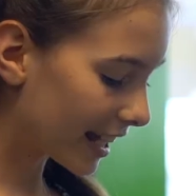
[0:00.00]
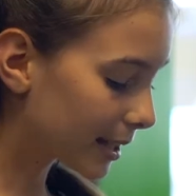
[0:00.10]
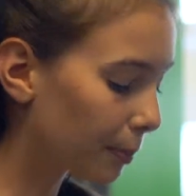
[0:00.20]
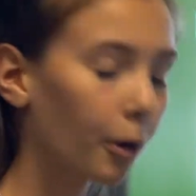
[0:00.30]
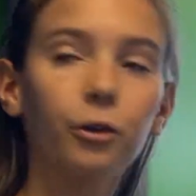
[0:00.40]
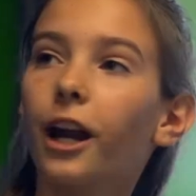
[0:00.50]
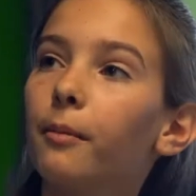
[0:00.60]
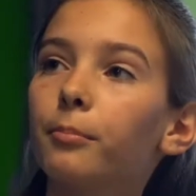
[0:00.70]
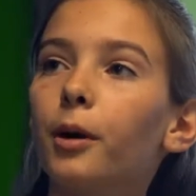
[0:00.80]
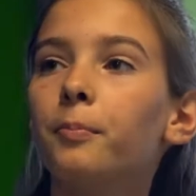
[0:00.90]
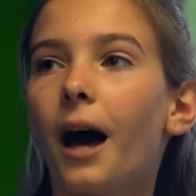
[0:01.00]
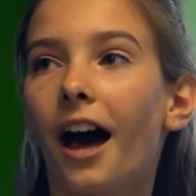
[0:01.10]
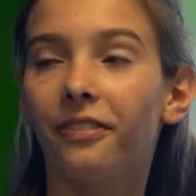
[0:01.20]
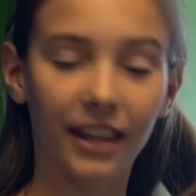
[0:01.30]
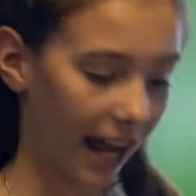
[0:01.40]
It's a programmable
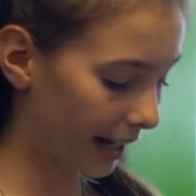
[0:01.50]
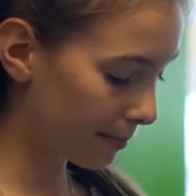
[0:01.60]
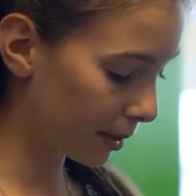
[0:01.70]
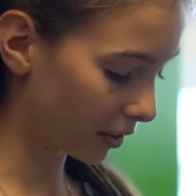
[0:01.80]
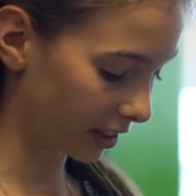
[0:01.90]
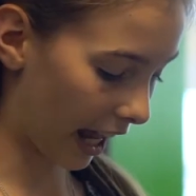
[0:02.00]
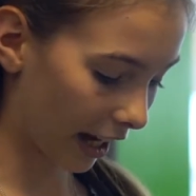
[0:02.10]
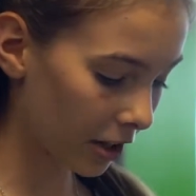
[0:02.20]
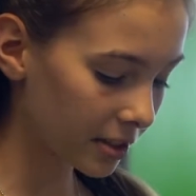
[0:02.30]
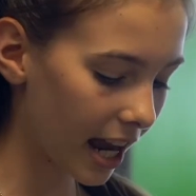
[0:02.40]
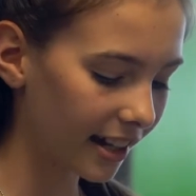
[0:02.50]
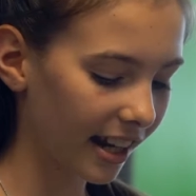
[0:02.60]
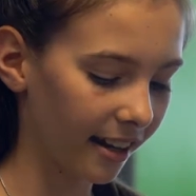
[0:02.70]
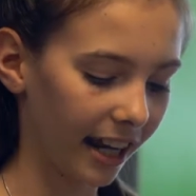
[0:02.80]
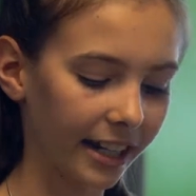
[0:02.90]
bot that I can build Legos on,
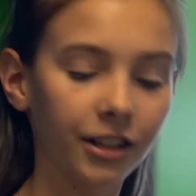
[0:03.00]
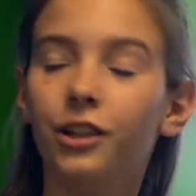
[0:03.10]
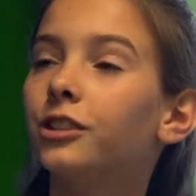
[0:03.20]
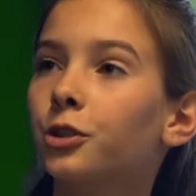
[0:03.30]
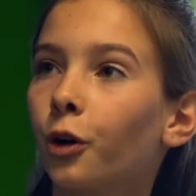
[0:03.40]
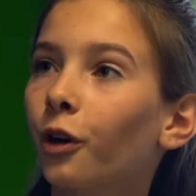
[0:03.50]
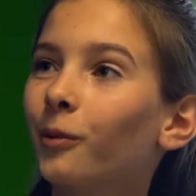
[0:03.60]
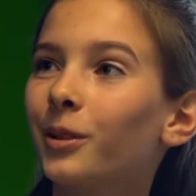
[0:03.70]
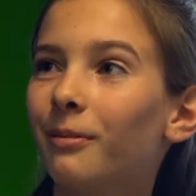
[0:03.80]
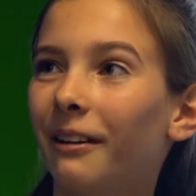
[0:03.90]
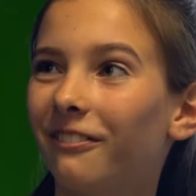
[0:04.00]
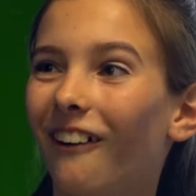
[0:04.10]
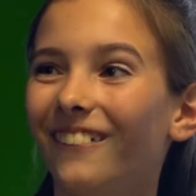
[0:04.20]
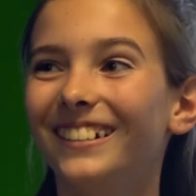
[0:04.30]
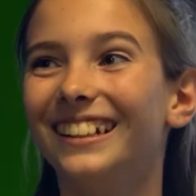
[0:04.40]
and I can control it with my
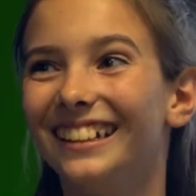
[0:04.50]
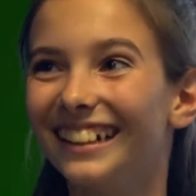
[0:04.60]
phone.